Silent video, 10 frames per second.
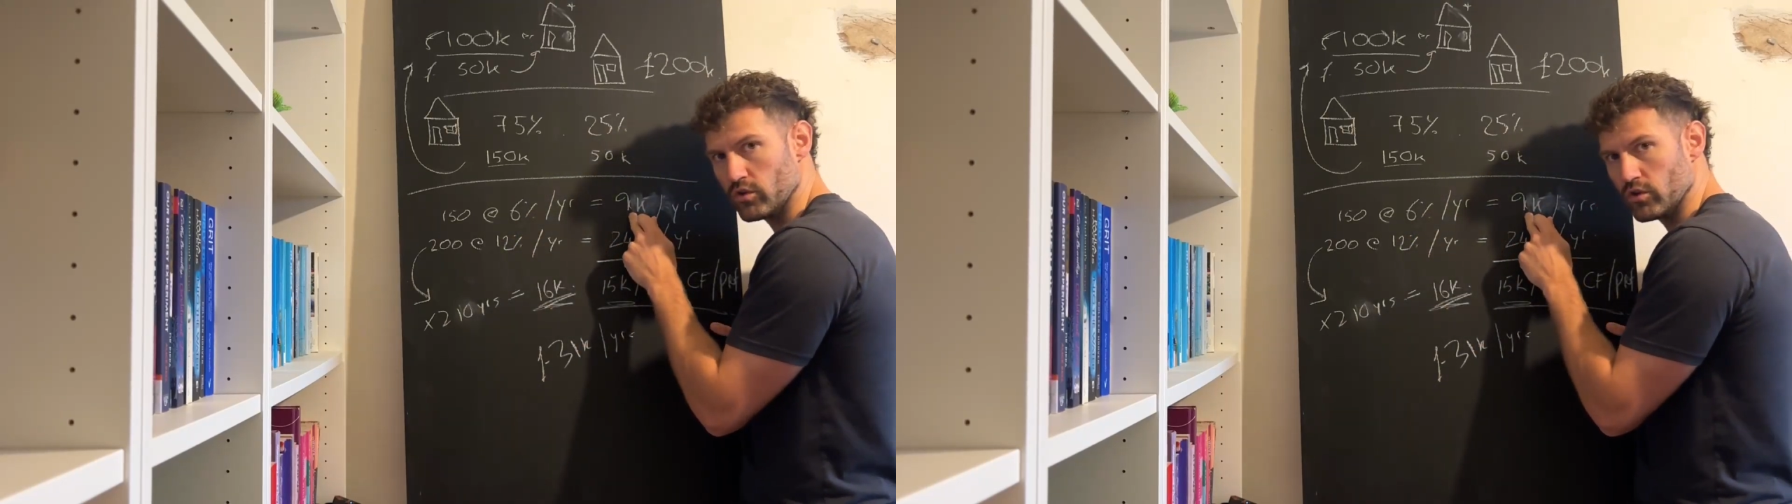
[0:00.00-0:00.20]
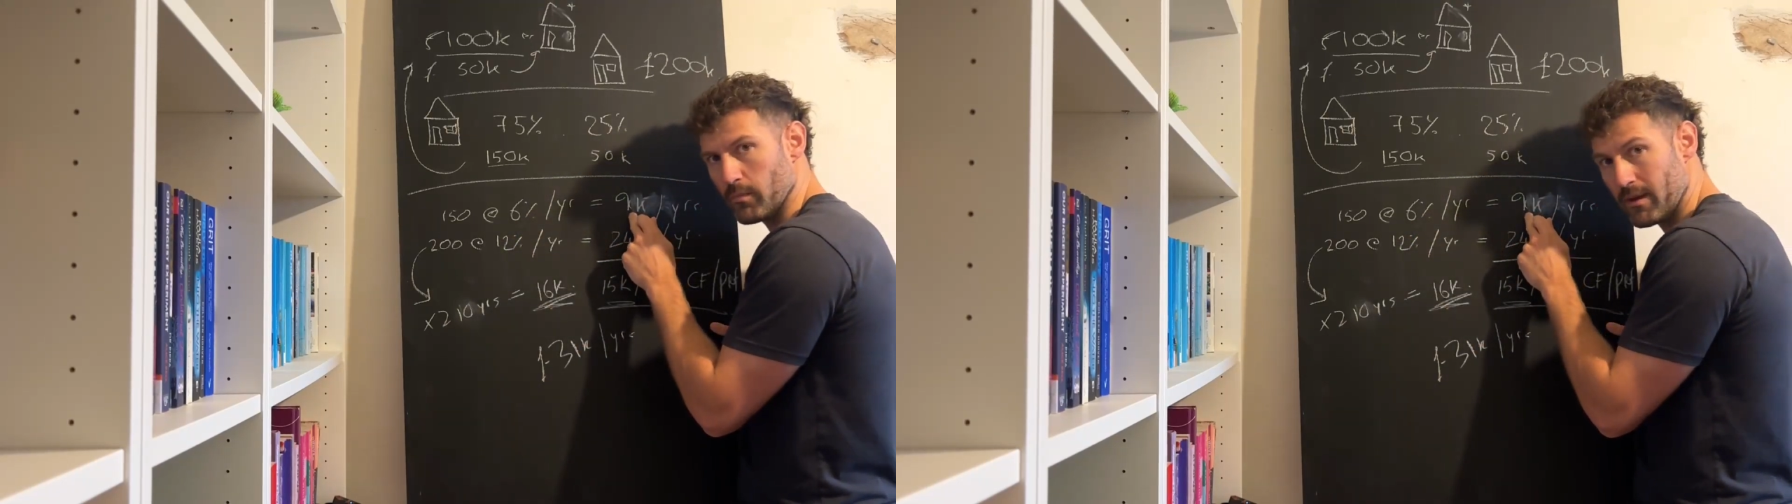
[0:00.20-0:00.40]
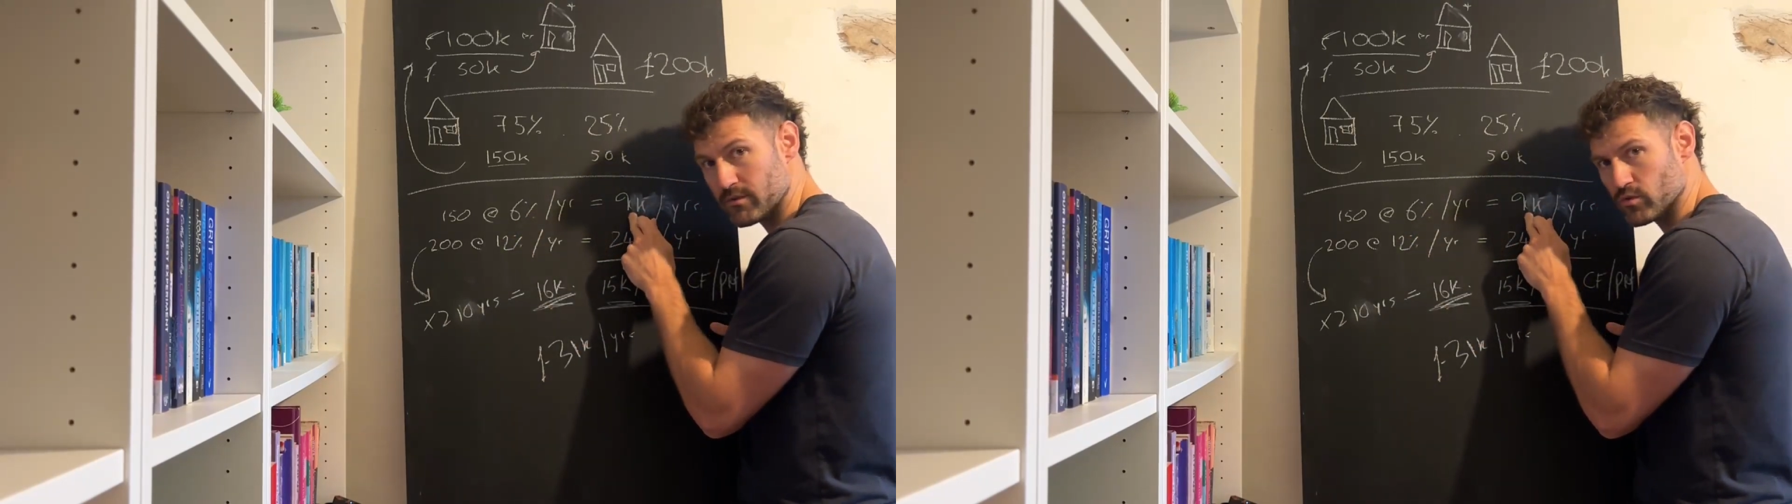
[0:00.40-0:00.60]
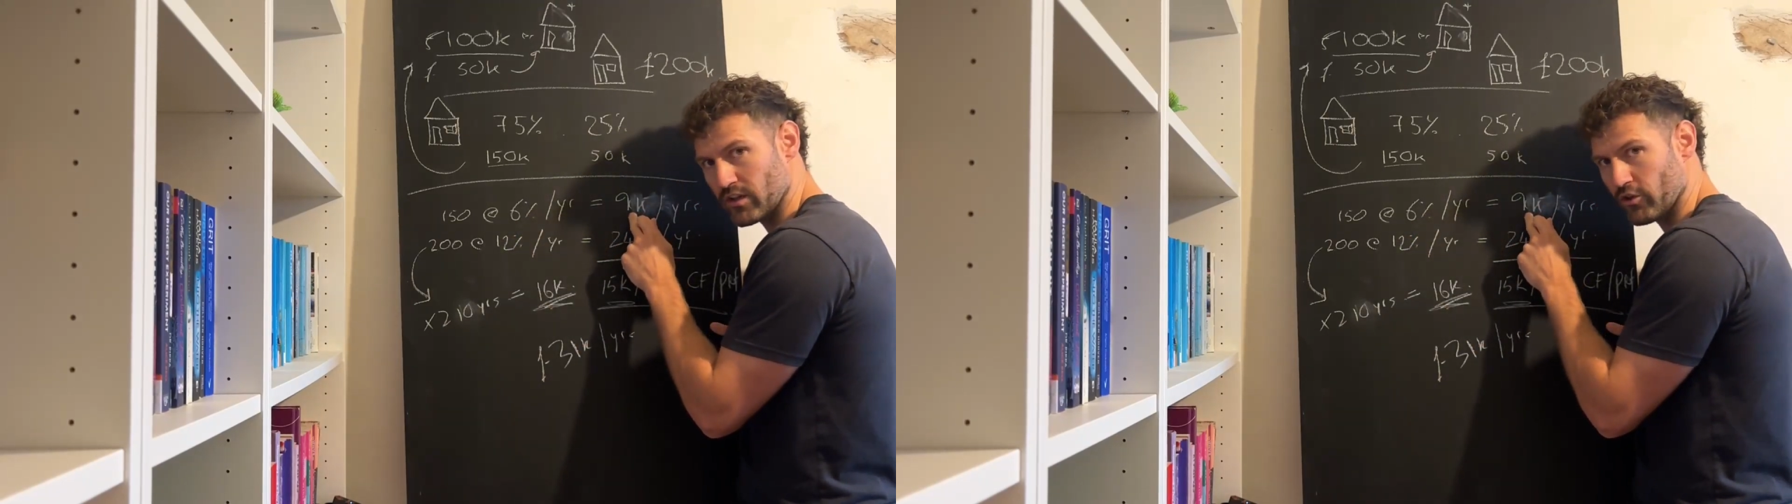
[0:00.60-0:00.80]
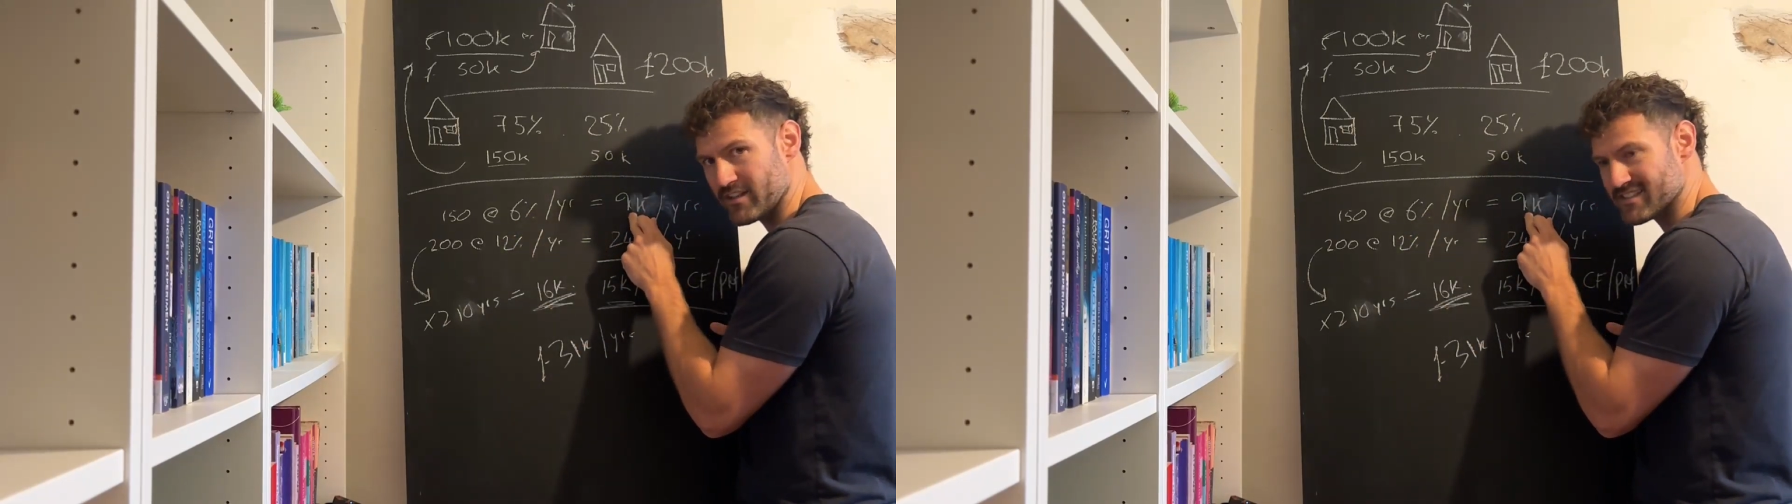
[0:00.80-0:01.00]
payments would
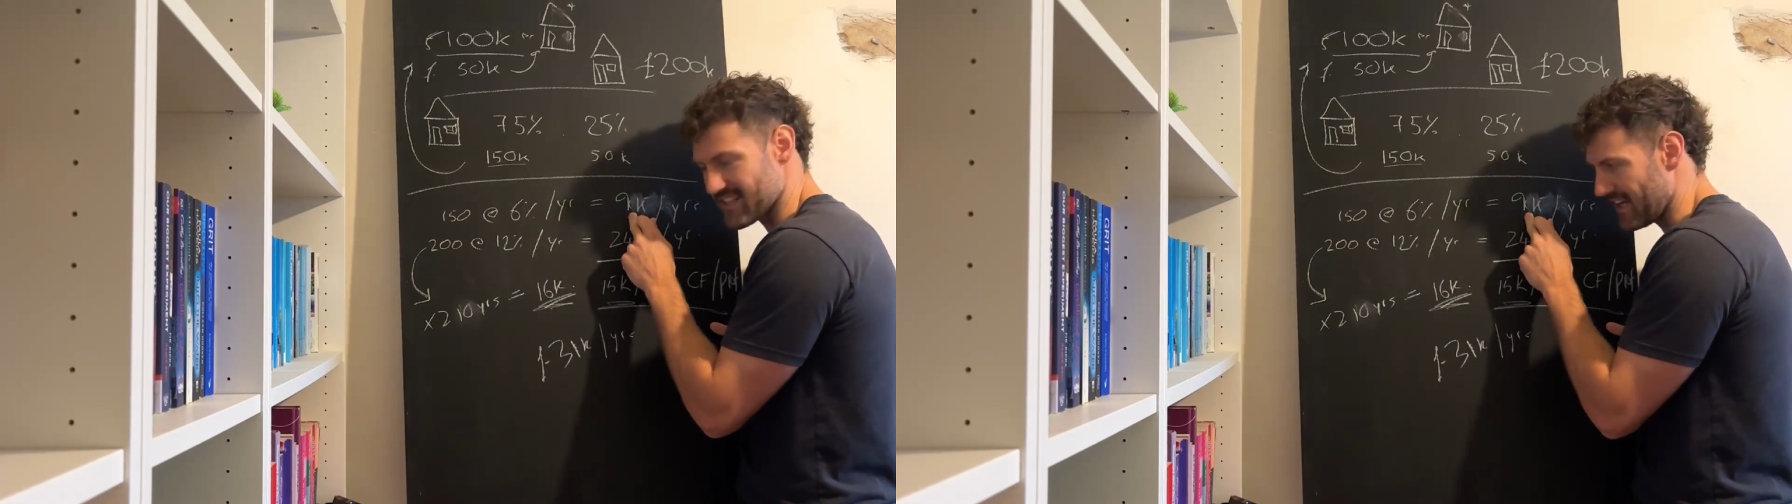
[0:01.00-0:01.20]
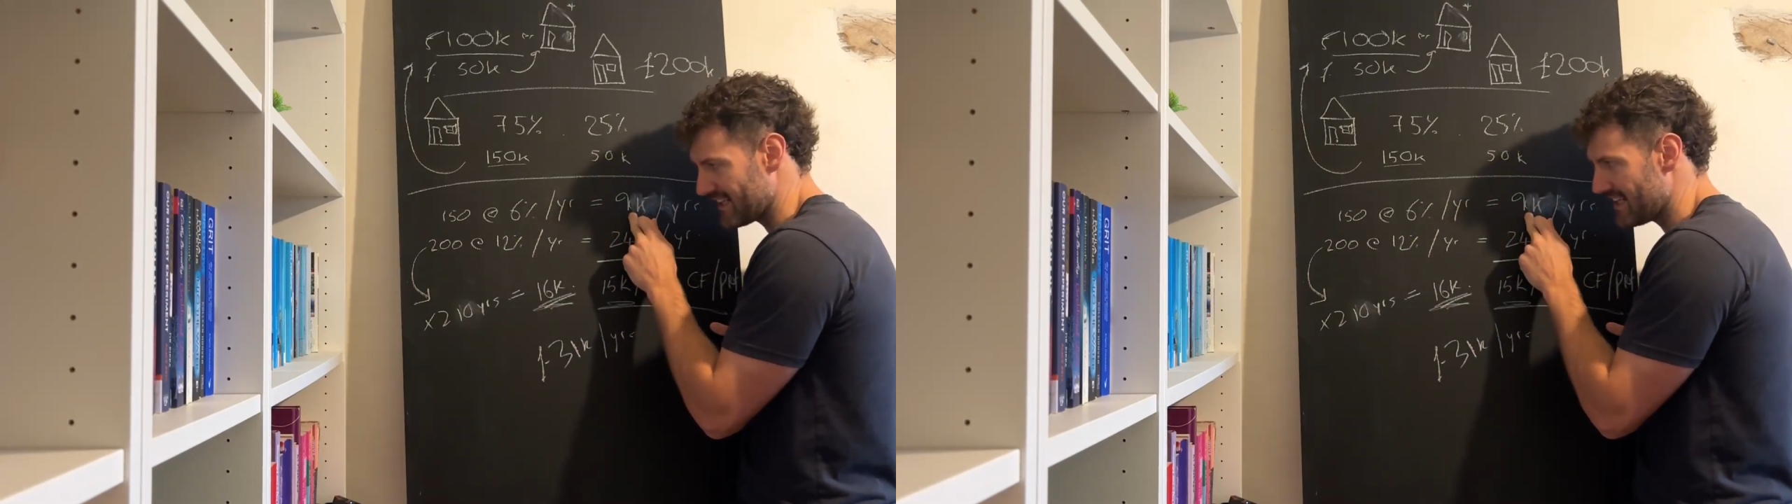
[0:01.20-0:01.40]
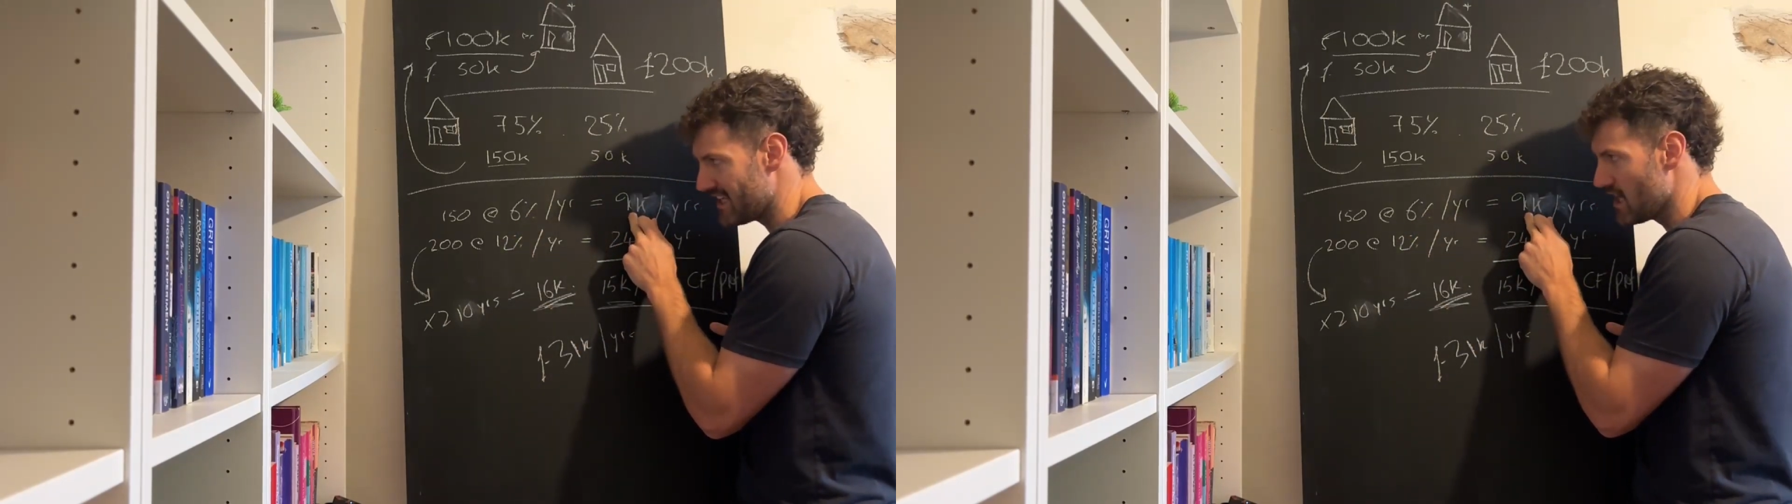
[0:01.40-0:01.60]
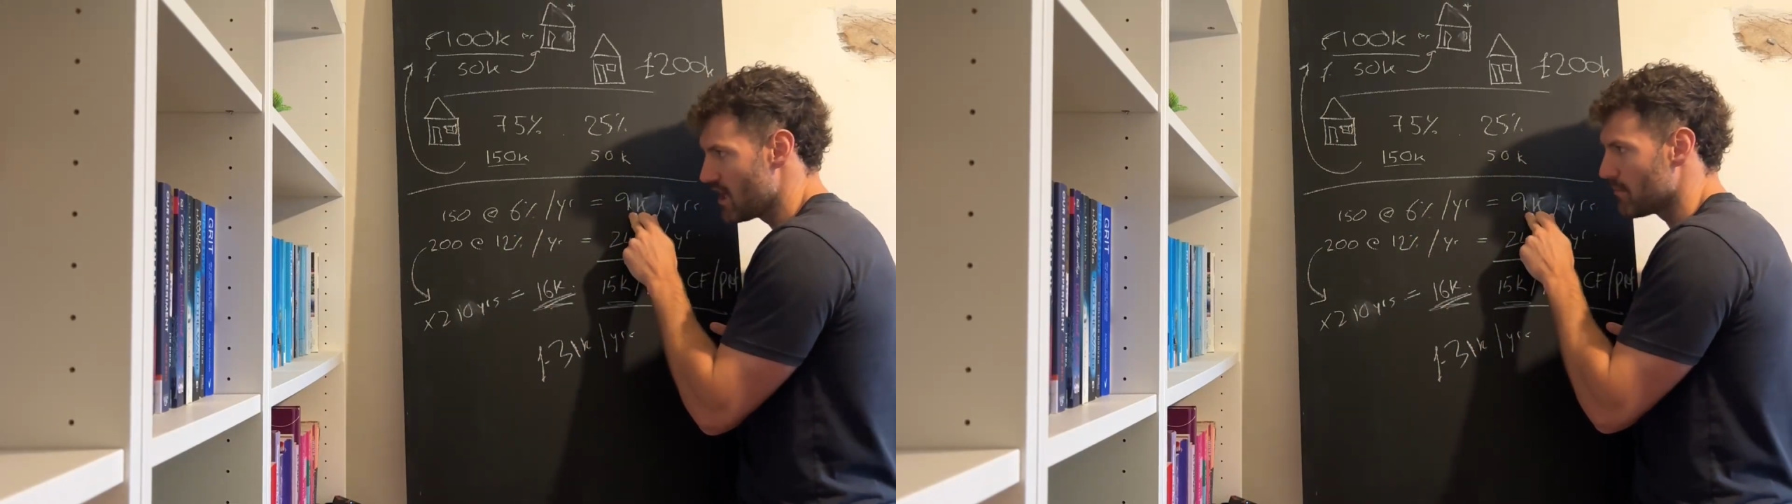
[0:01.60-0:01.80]
increase slightly,